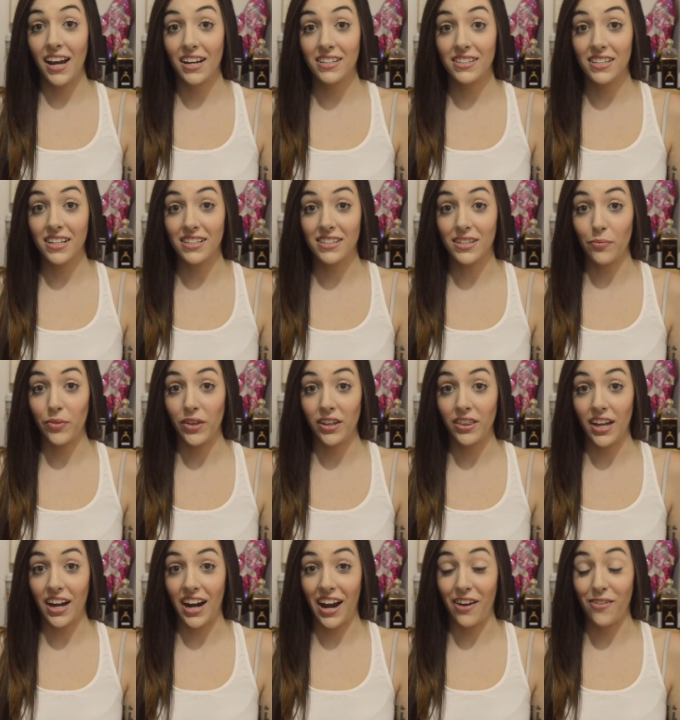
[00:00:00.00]
Next is something
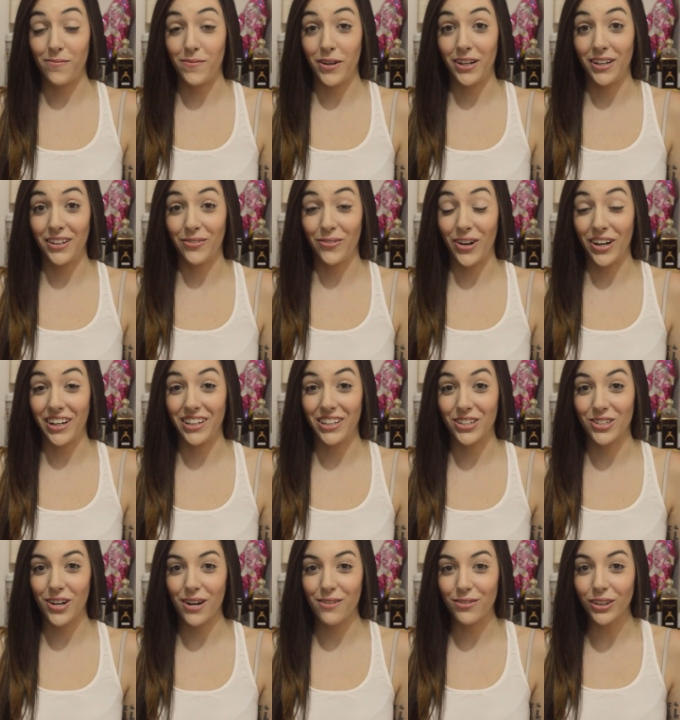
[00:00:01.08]
that I've been wanting to
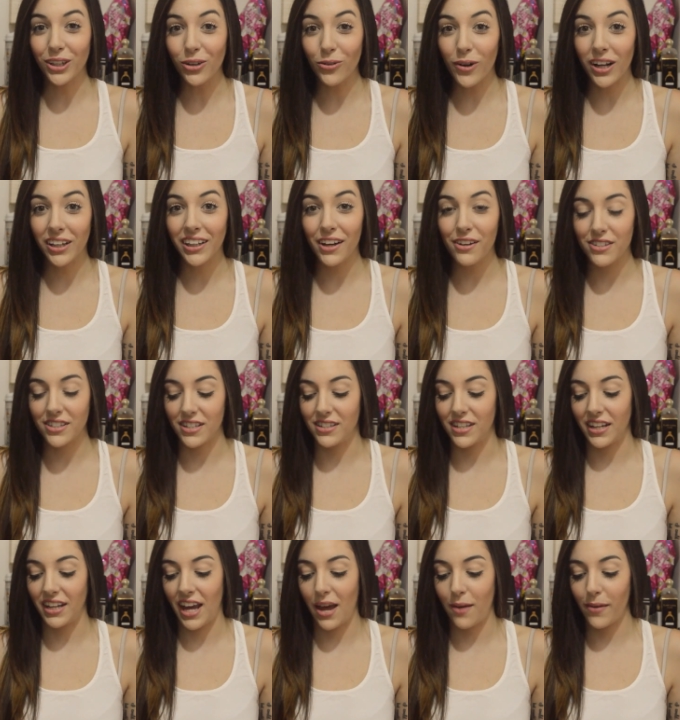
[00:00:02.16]
try for a little while now since
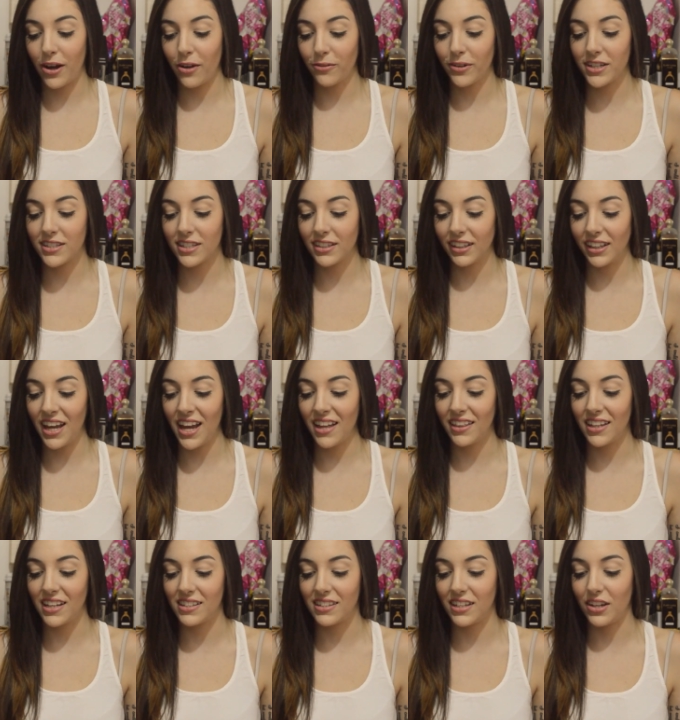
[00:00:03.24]
it came out recently, and
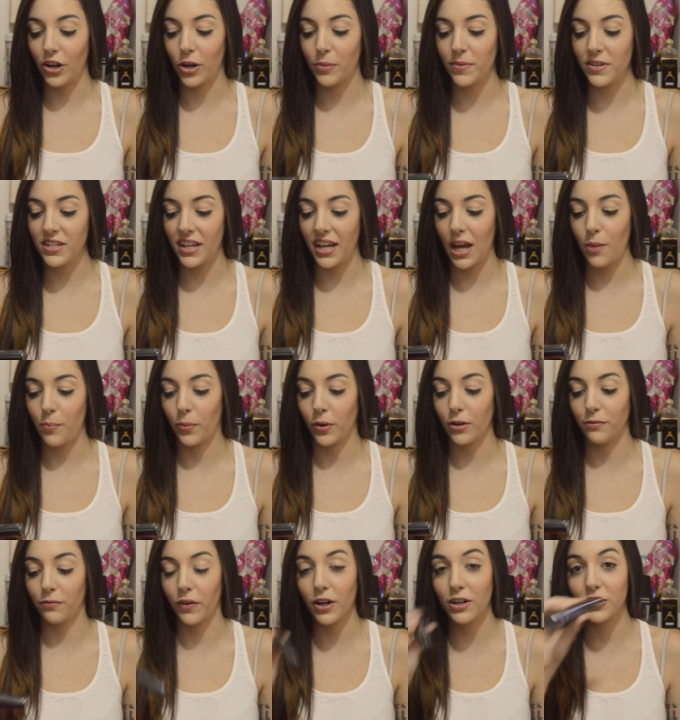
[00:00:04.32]
it's the Urban Decay
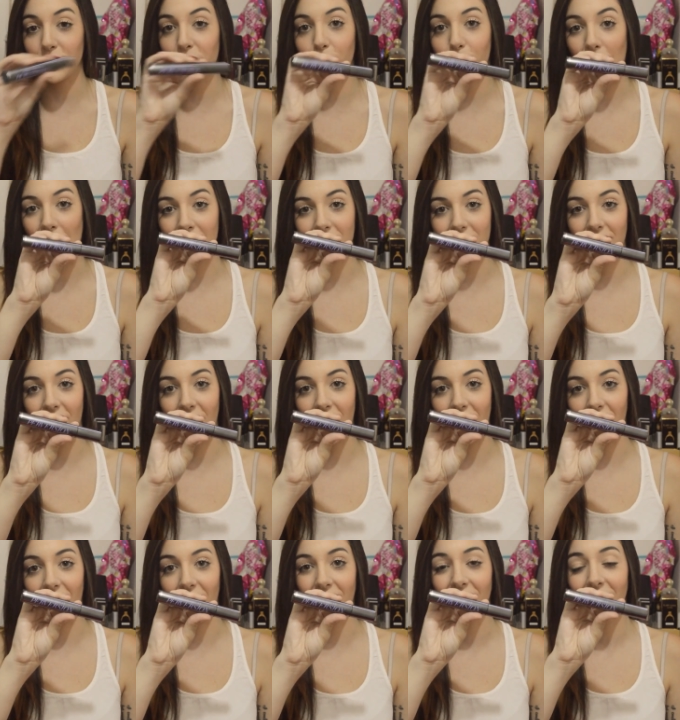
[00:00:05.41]
Perversion
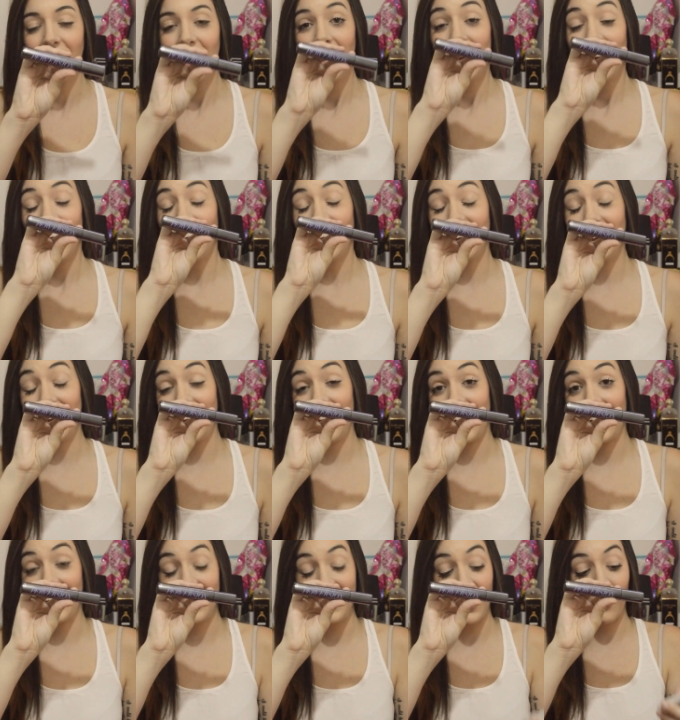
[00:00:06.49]
Mascara.
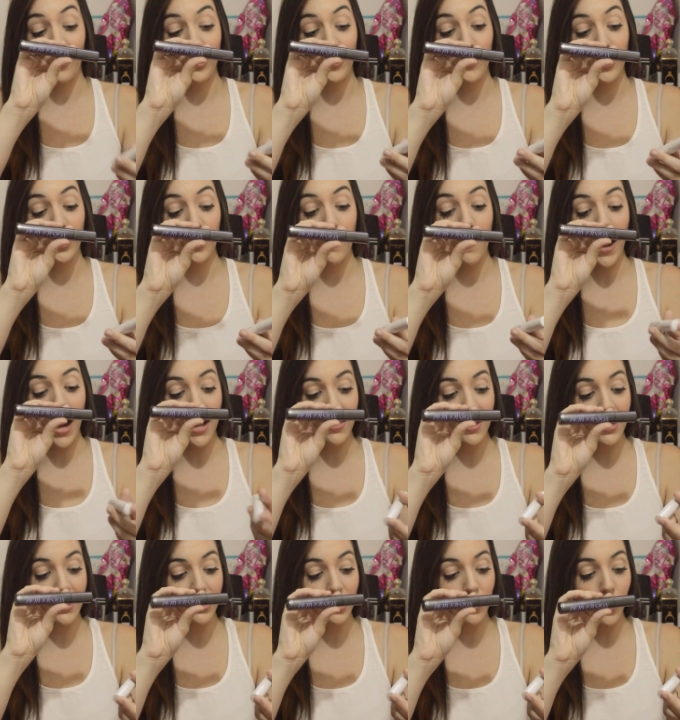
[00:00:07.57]
And when you buy
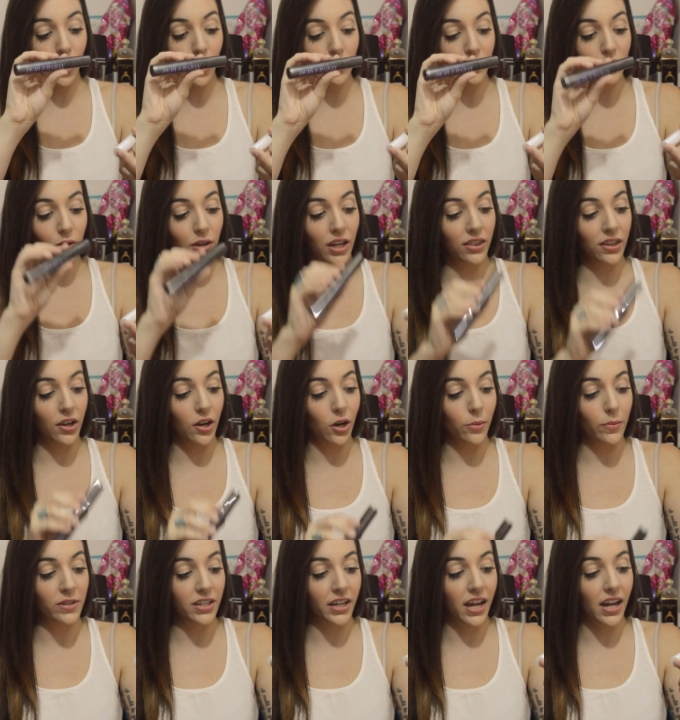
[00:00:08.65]
this, you also get the
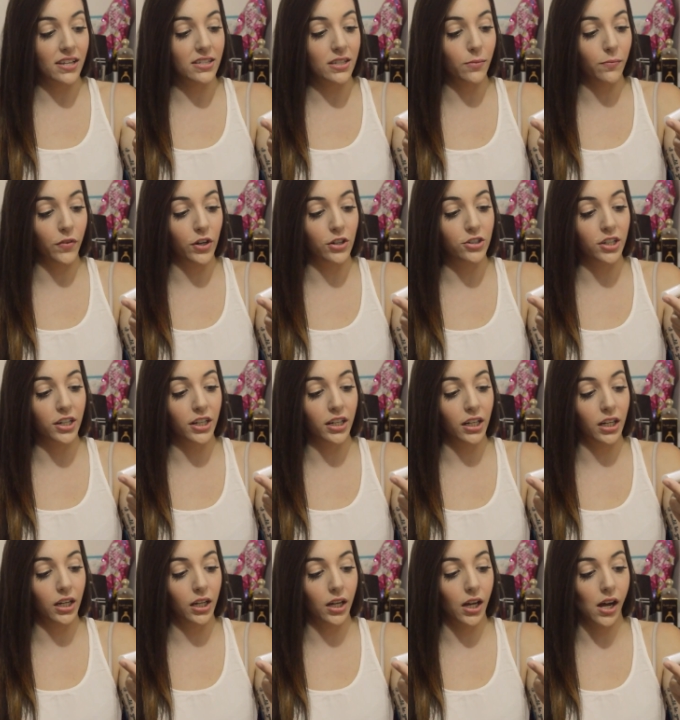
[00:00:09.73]
Urban Decay
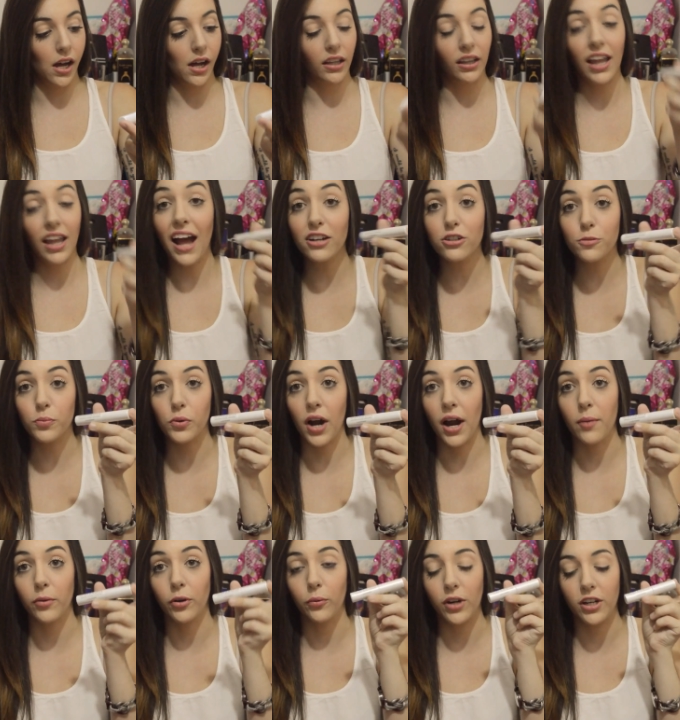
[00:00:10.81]
Subversion uh, Lash
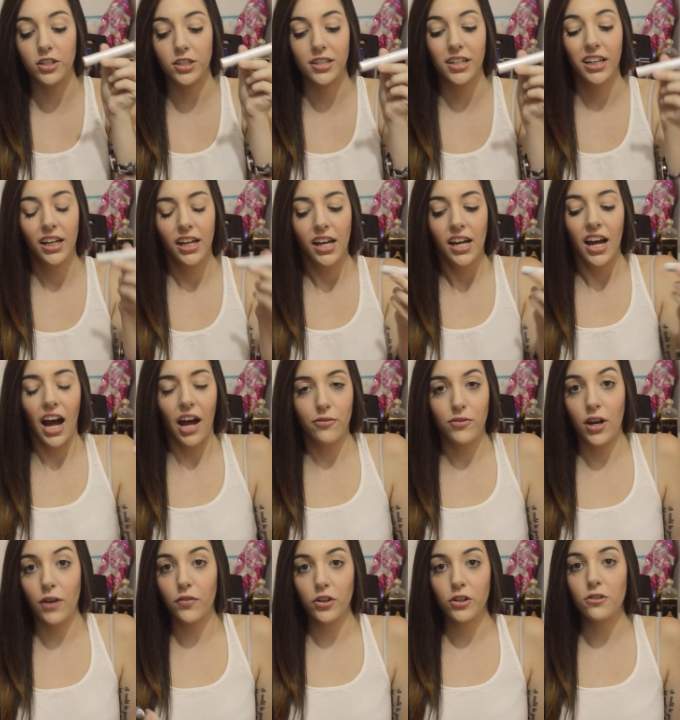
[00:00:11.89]
Primer, which I've
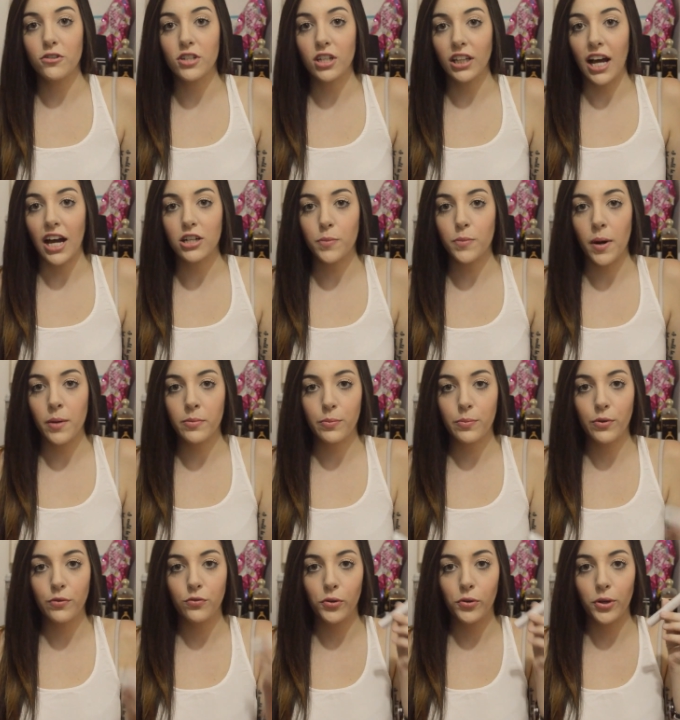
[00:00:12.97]
never used a lash primer
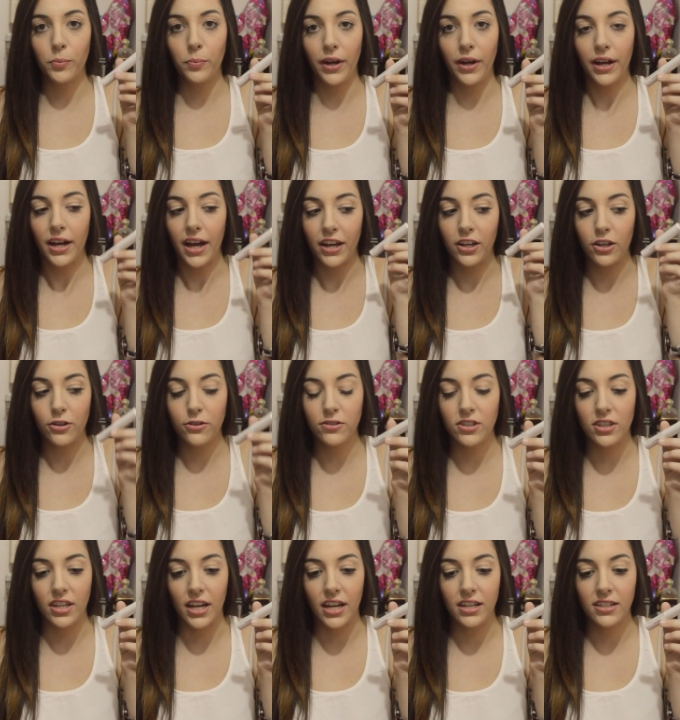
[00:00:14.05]
before, but I use
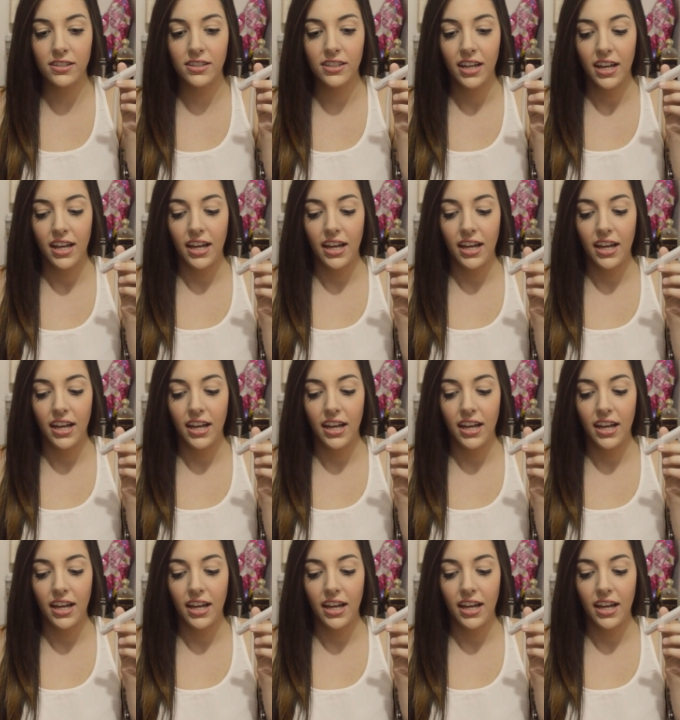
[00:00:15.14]
this